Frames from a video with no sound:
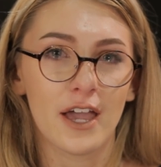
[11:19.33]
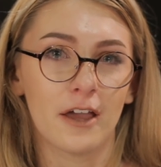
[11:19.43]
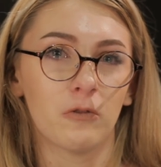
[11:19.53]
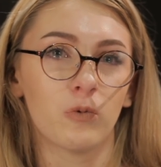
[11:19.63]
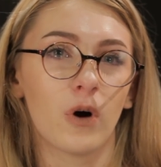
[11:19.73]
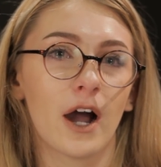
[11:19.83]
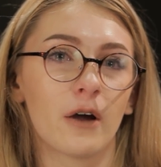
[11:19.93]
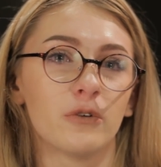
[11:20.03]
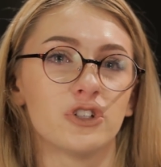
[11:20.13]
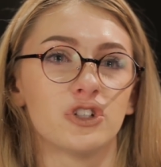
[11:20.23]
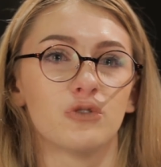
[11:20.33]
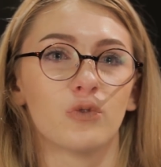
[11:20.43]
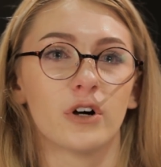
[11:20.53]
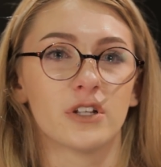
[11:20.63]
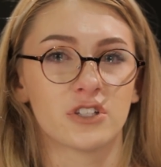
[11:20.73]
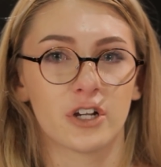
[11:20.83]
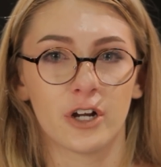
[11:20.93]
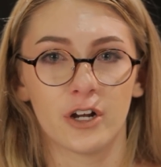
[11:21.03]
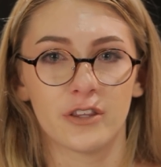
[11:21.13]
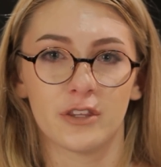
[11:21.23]
And why would you want to
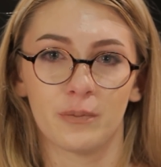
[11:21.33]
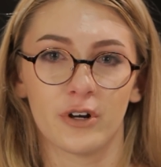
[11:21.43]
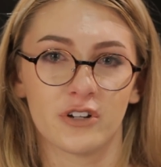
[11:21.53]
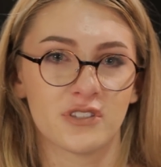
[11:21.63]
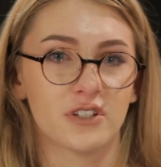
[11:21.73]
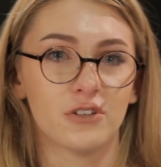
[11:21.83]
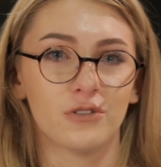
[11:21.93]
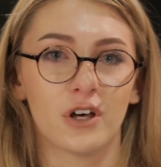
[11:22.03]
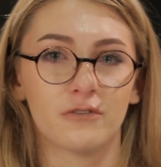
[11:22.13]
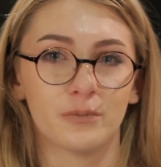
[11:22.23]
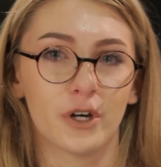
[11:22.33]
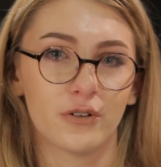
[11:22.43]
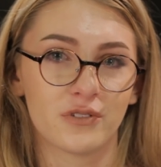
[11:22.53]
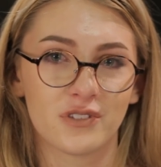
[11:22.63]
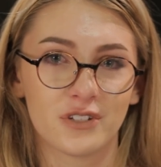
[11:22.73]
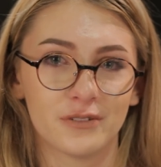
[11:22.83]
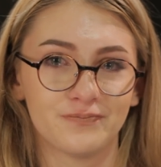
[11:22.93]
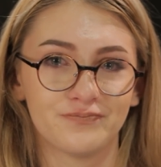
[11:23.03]
hurt the person you love most?